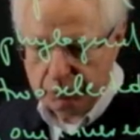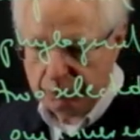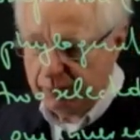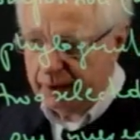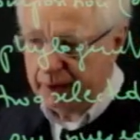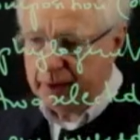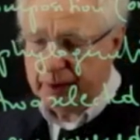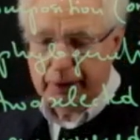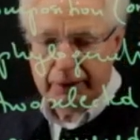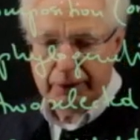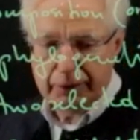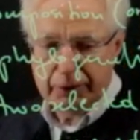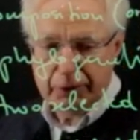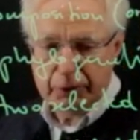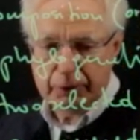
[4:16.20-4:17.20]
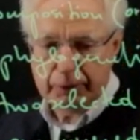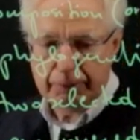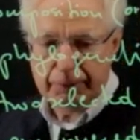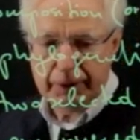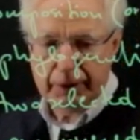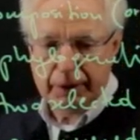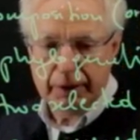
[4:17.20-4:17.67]
V. This will
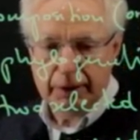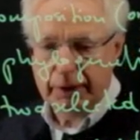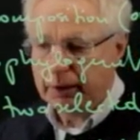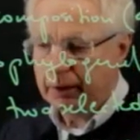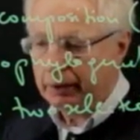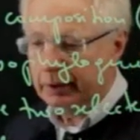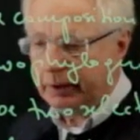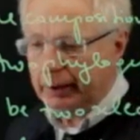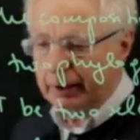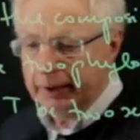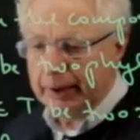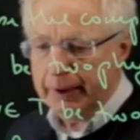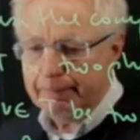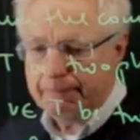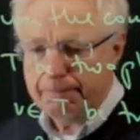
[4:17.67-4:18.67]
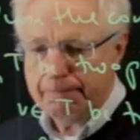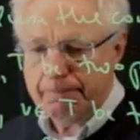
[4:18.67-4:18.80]
be T.